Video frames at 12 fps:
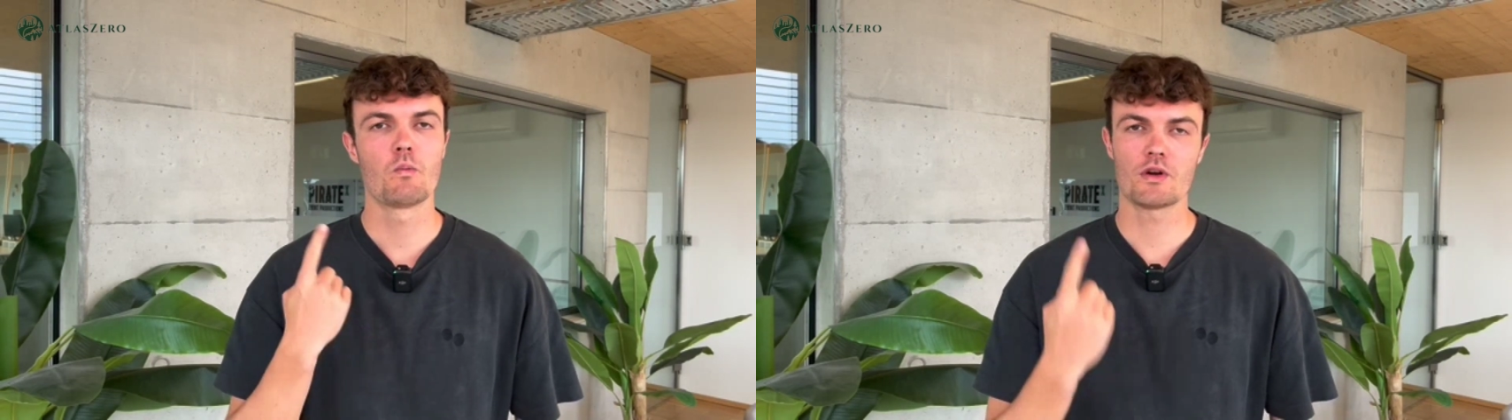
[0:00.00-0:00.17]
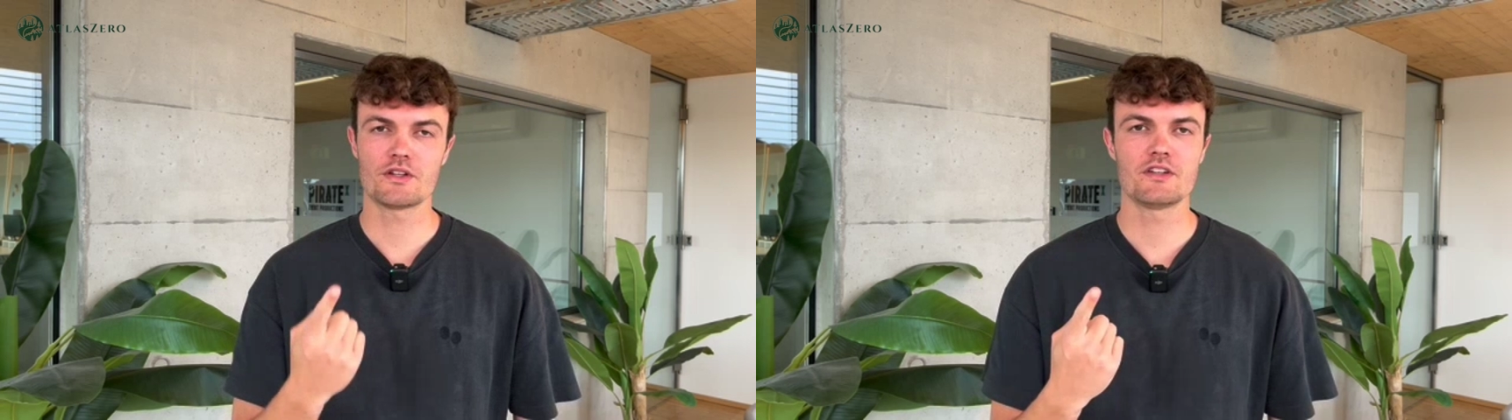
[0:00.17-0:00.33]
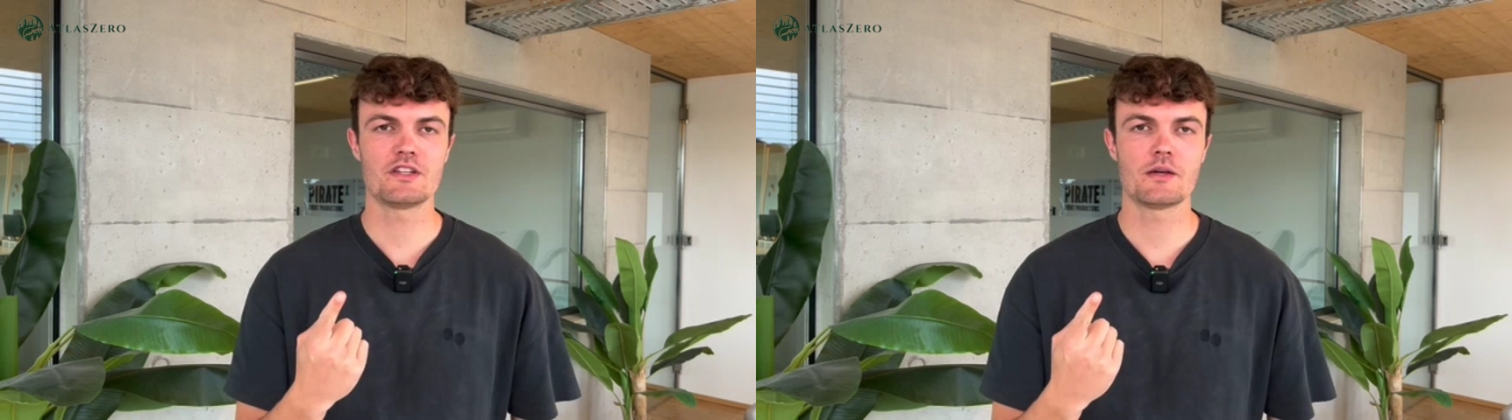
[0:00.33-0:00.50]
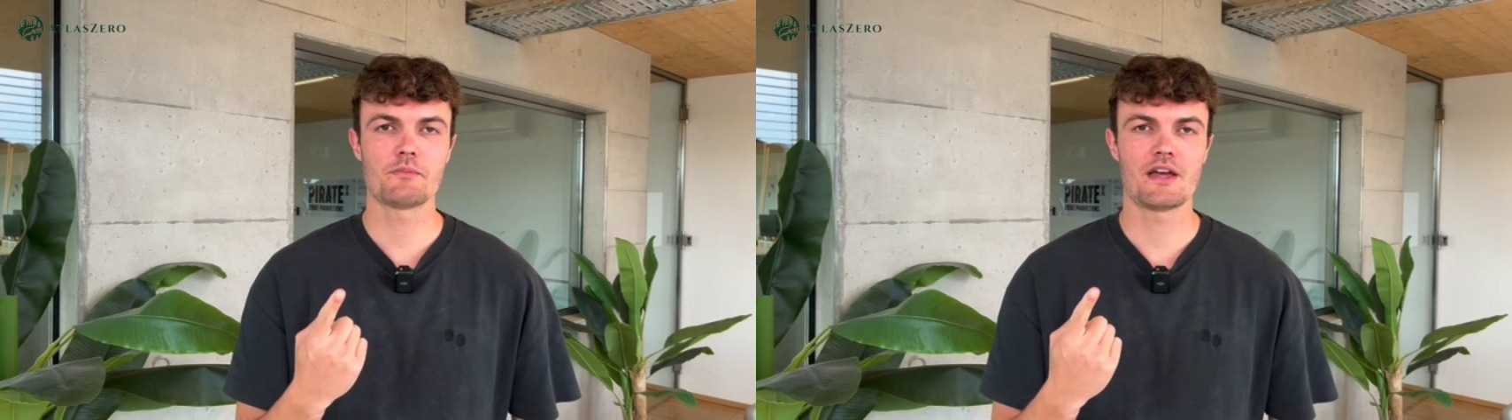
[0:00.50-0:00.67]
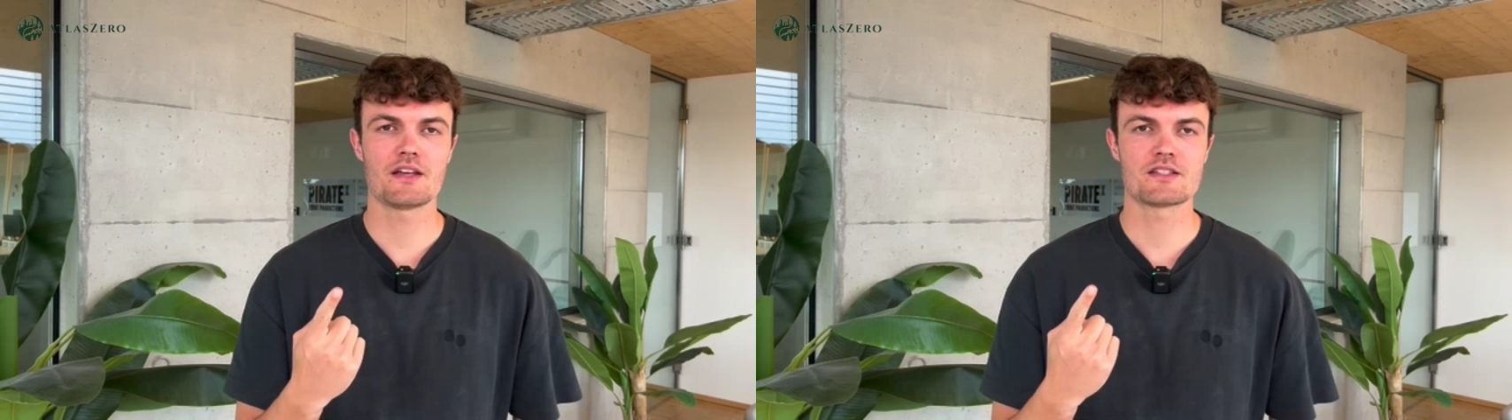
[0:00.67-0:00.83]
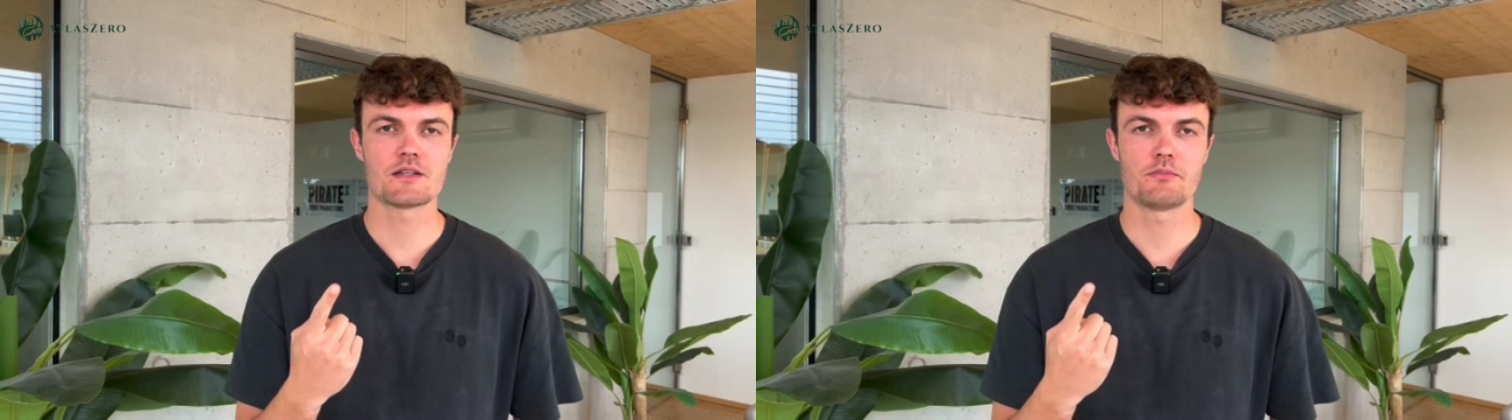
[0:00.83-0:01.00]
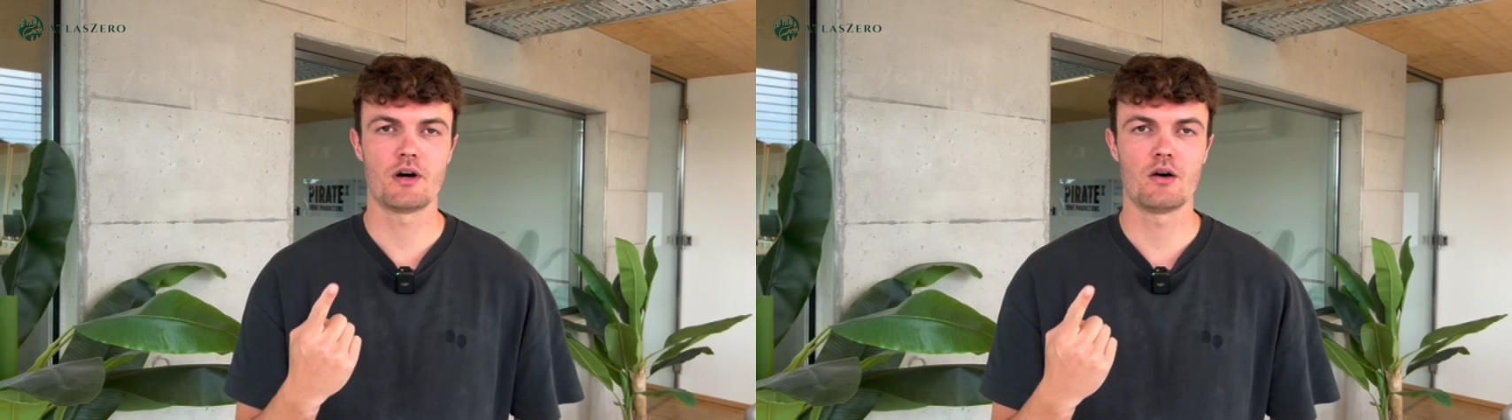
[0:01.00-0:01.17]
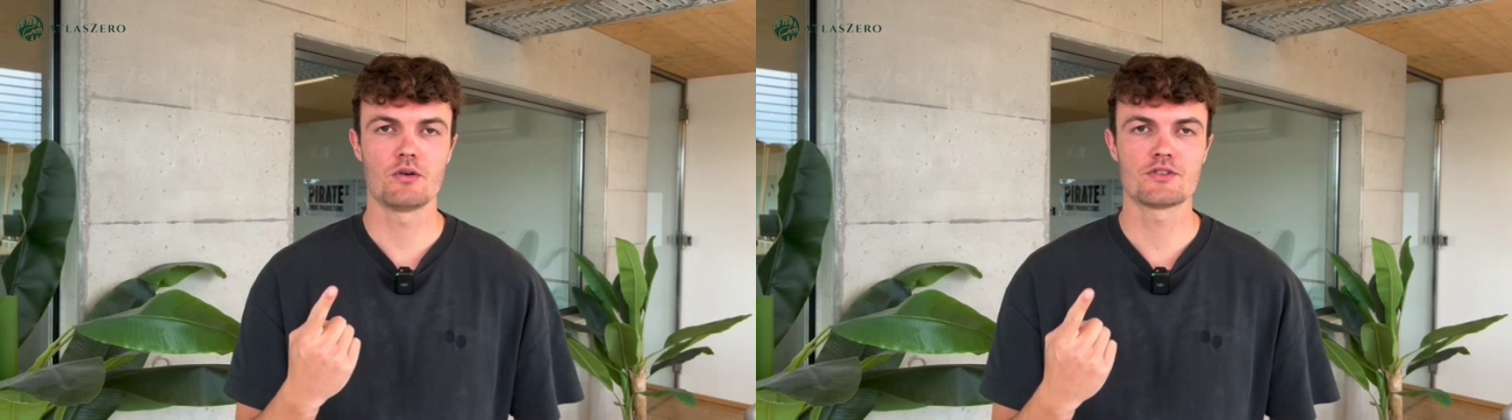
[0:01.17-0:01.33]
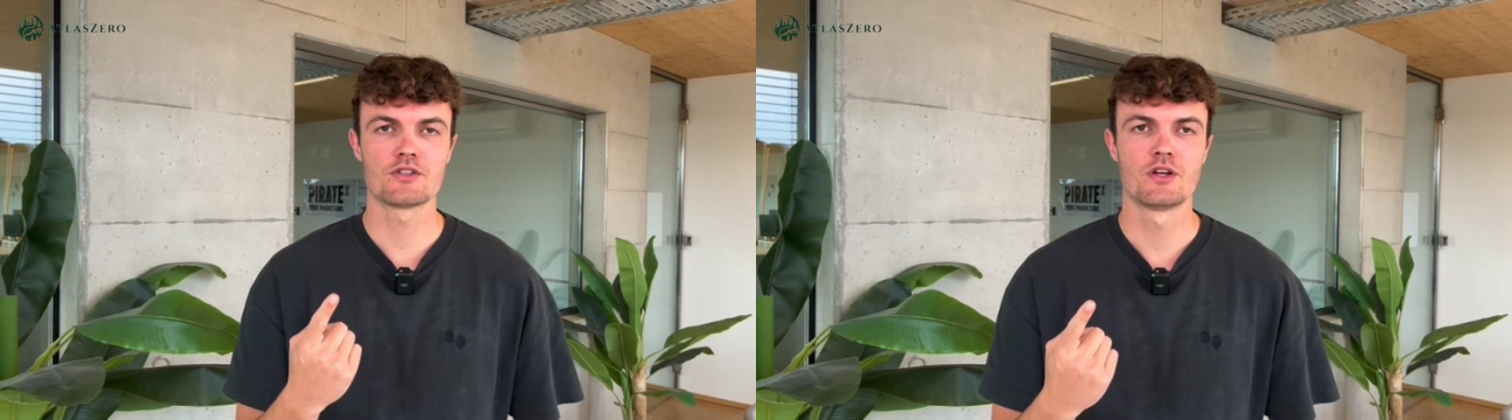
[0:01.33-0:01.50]
what the DMA is
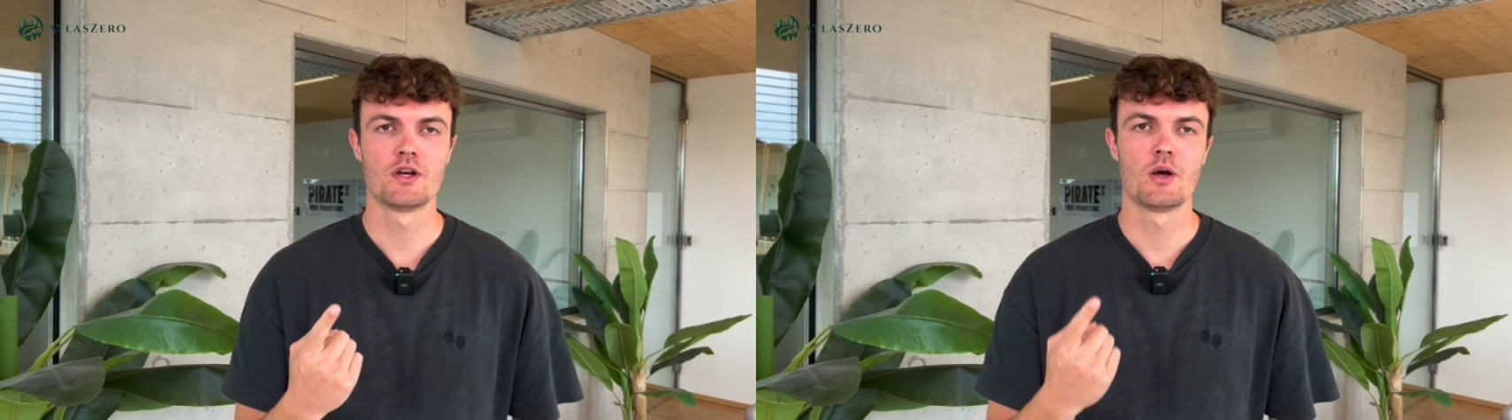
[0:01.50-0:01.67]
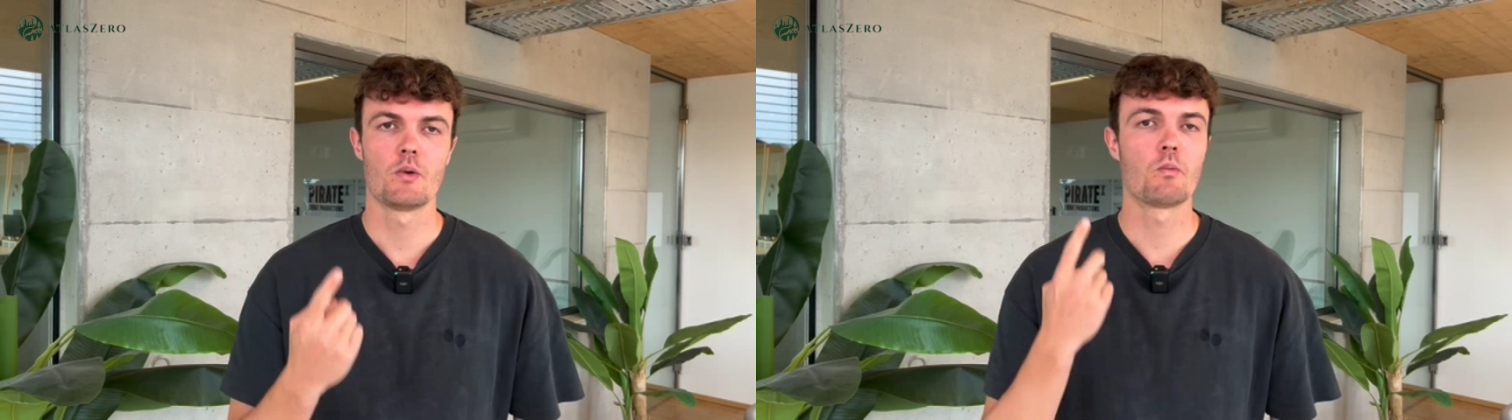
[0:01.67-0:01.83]
about,